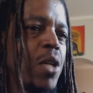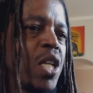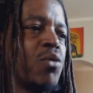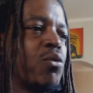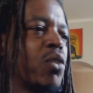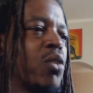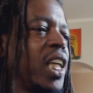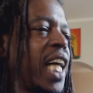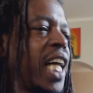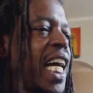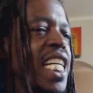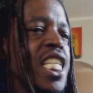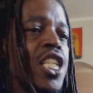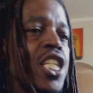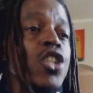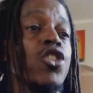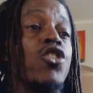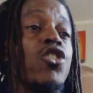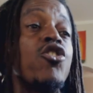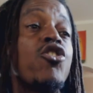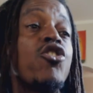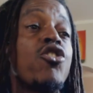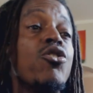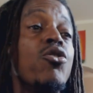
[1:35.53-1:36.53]
in
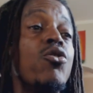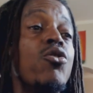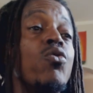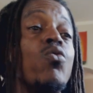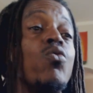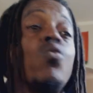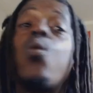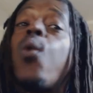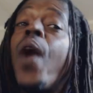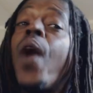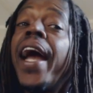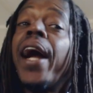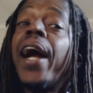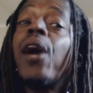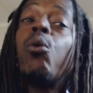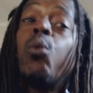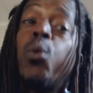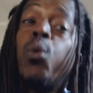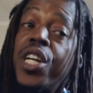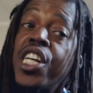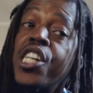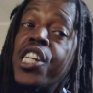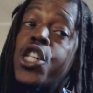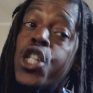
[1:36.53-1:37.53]
relation to
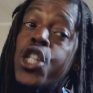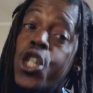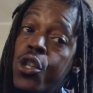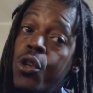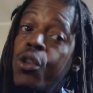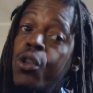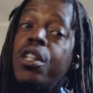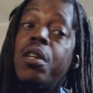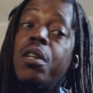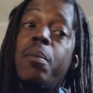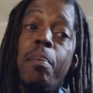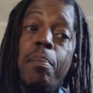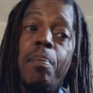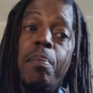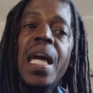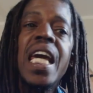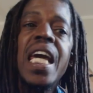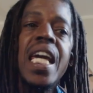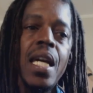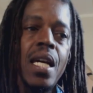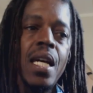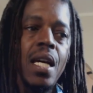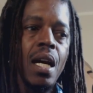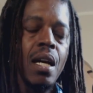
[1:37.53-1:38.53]
where we should
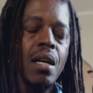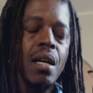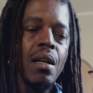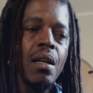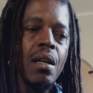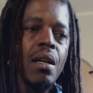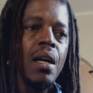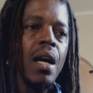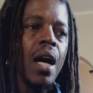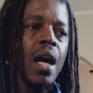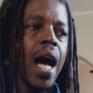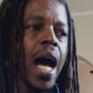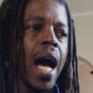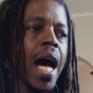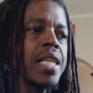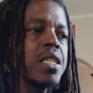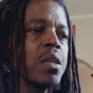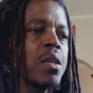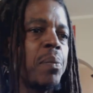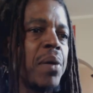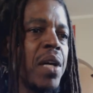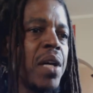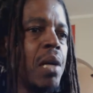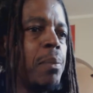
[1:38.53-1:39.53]
be
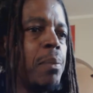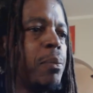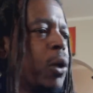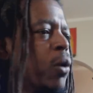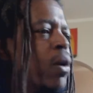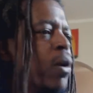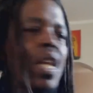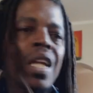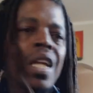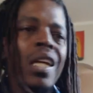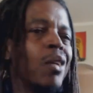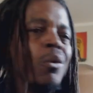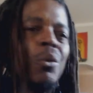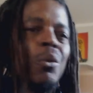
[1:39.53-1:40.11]
as a people.